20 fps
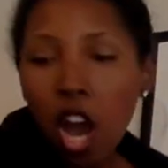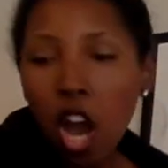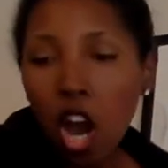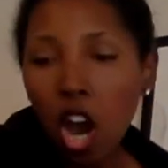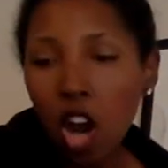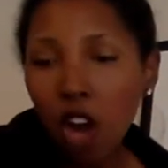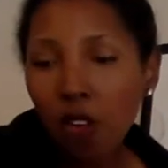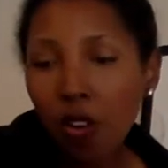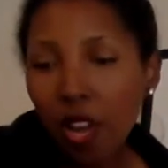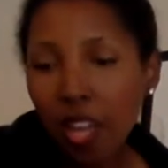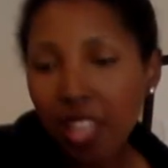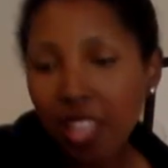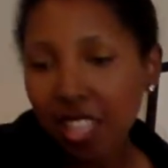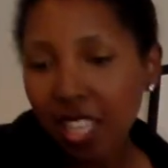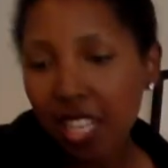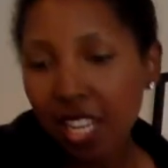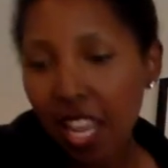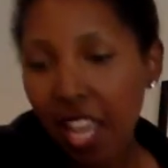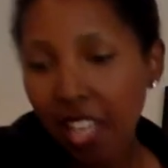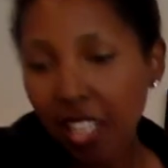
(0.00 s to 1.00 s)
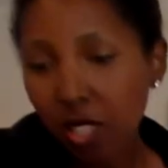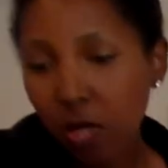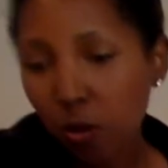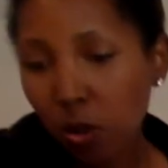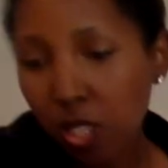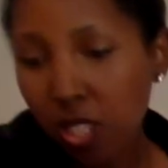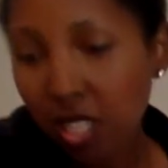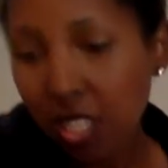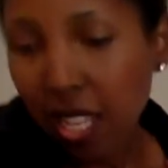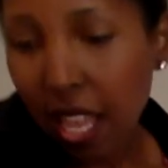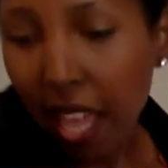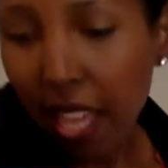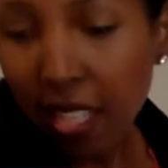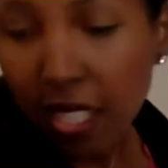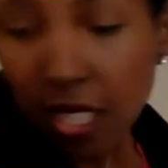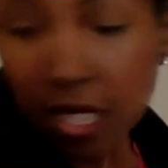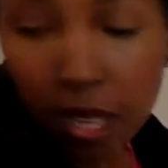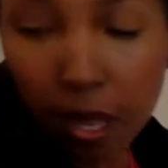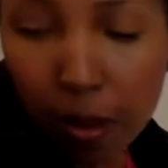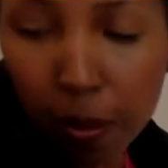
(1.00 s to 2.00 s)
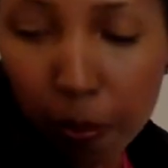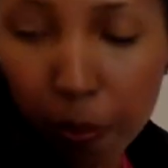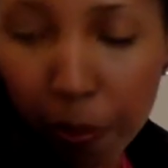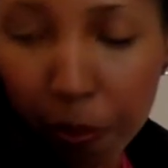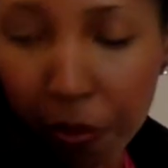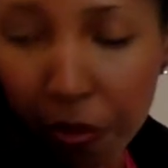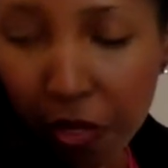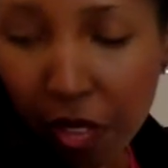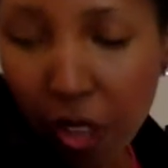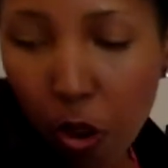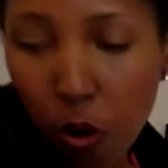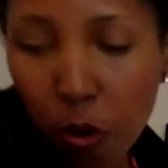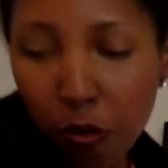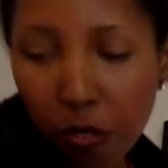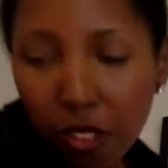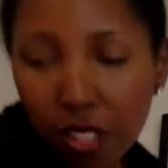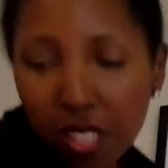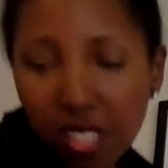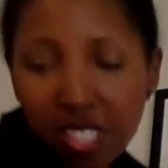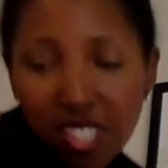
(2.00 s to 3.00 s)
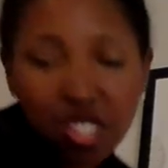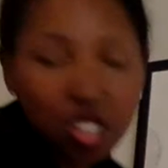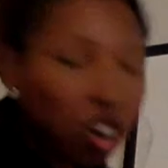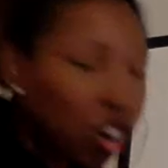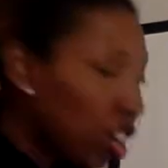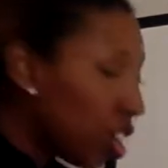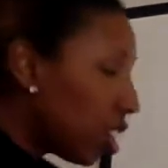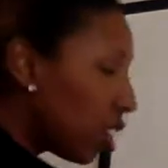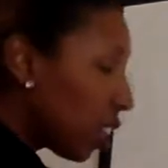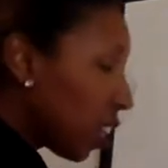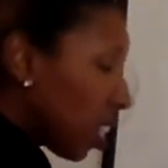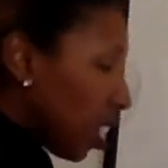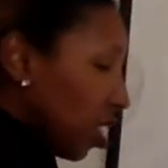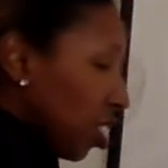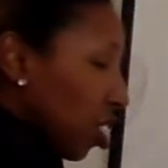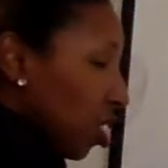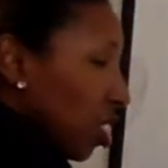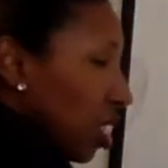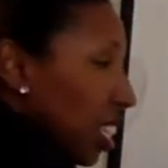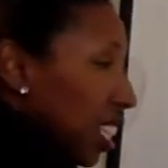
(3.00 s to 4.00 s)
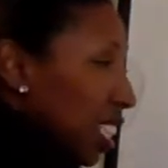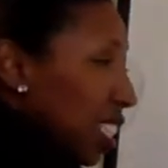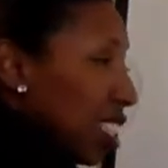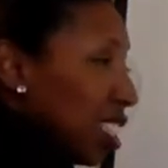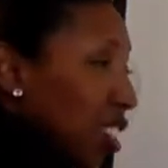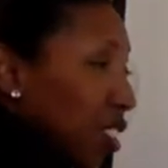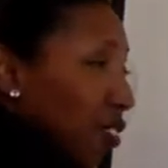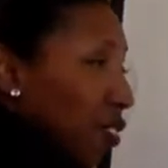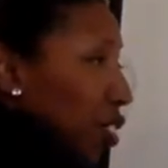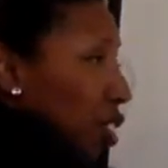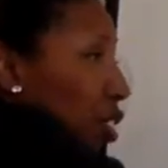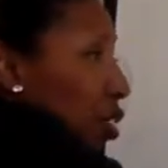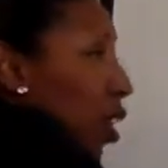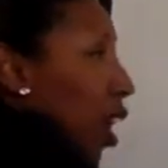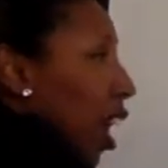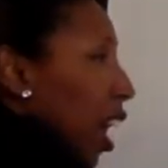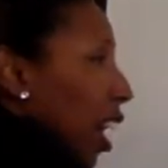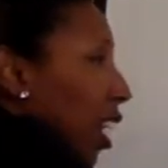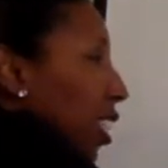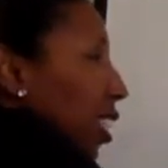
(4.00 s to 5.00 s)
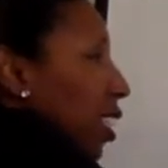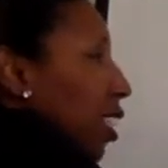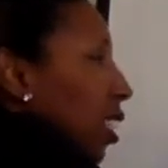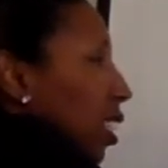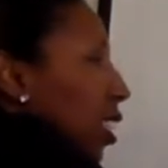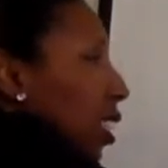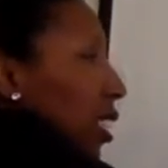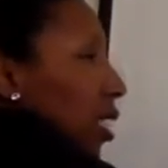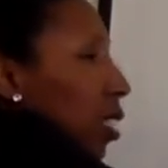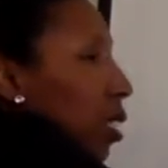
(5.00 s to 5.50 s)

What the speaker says: All right, the next one says, hopefully to start and make it a little easier for you guys.